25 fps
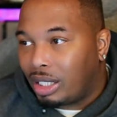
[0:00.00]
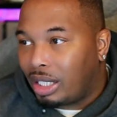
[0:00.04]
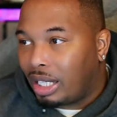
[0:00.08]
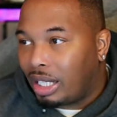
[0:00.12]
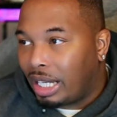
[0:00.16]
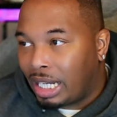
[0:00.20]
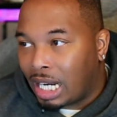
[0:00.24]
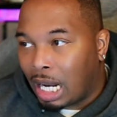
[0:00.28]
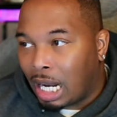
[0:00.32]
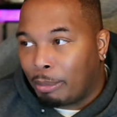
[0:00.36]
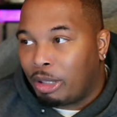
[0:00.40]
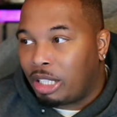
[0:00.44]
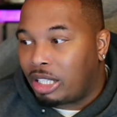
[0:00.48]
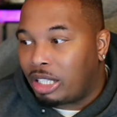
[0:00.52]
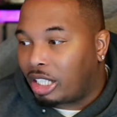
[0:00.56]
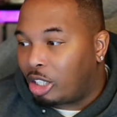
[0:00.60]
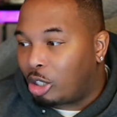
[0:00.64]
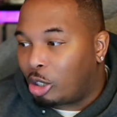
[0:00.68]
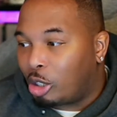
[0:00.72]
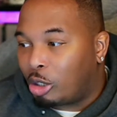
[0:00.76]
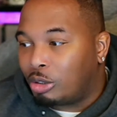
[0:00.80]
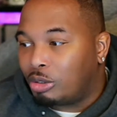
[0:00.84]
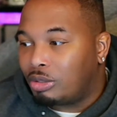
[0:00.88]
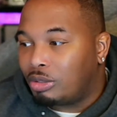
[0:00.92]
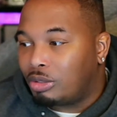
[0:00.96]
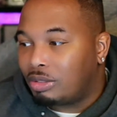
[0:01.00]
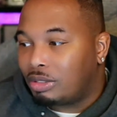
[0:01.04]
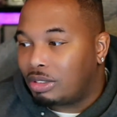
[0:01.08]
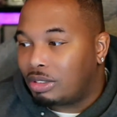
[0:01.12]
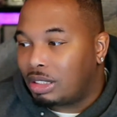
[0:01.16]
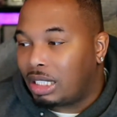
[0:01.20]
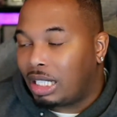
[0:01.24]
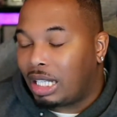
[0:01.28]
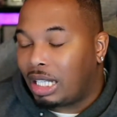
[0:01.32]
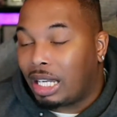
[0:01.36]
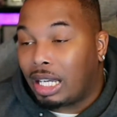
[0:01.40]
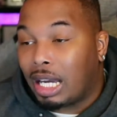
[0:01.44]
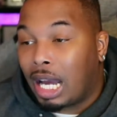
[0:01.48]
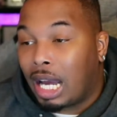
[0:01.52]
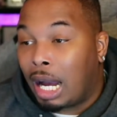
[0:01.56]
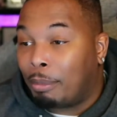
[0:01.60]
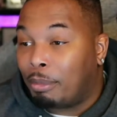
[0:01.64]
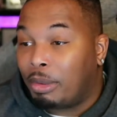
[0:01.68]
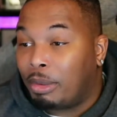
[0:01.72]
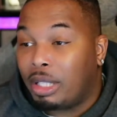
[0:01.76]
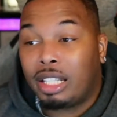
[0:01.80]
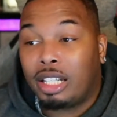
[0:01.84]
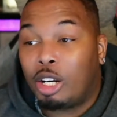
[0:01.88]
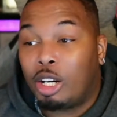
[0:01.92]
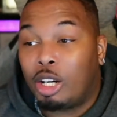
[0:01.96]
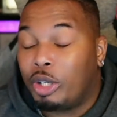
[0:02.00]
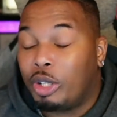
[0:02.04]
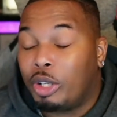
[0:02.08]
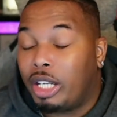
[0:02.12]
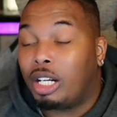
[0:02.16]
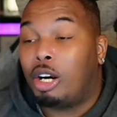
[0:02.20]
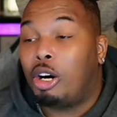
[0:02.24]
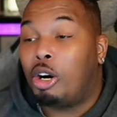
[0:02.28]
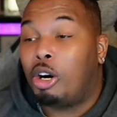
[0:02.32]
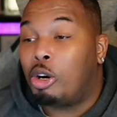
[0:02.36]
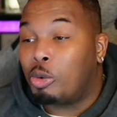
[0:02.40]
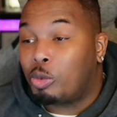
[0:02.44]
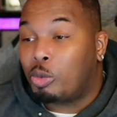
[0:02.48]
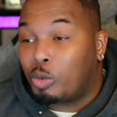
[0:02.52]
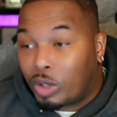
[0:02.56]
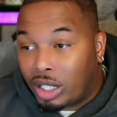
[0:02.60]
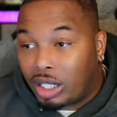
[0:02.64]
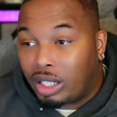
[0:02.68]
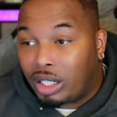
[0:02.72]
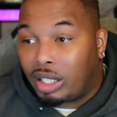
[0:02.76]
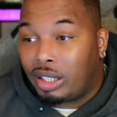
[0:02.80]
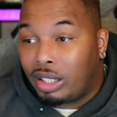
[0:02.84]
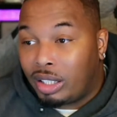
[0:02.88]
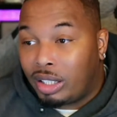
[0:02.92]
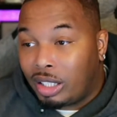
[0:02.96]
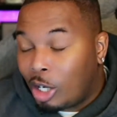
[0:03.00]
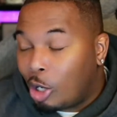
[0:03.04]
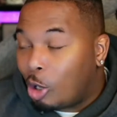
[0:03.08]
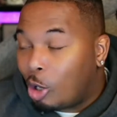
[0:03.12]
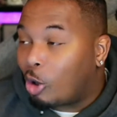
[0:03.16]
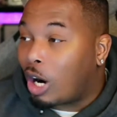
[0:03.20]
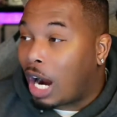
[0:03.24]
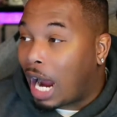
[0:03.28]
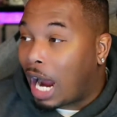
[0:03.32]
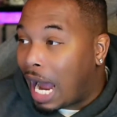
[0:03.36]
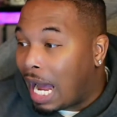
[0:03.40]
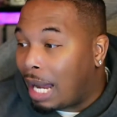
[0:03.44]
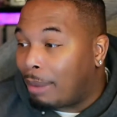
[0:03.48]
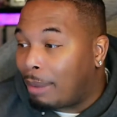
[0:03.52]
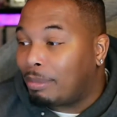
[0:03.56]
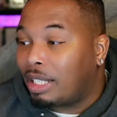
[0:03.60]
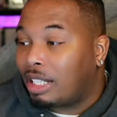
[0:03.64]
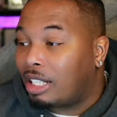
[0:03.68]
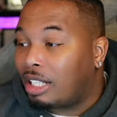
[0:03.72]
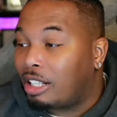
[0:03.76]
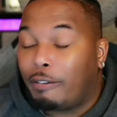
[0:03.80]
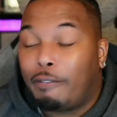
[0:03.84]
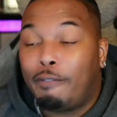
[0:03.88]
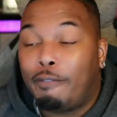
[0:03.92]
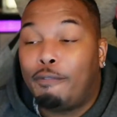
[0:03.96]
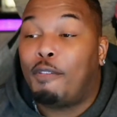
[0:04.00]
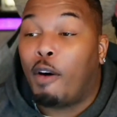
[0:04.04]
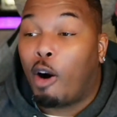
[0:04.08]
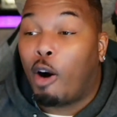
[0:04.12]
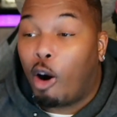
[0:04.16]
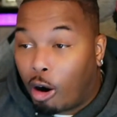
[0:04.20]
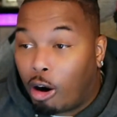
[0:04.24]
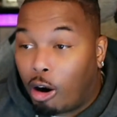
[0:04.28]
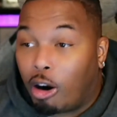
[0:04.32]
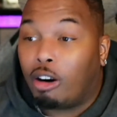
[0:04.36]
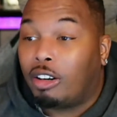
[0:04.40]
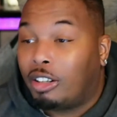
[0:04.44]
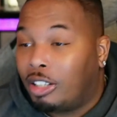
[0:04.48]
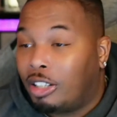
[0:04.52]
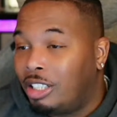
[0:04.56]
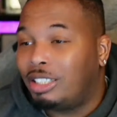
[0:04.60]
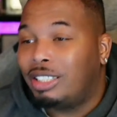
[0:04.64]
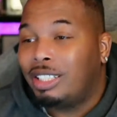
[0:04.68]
And I'm either going to hit a home run or I'm going to fall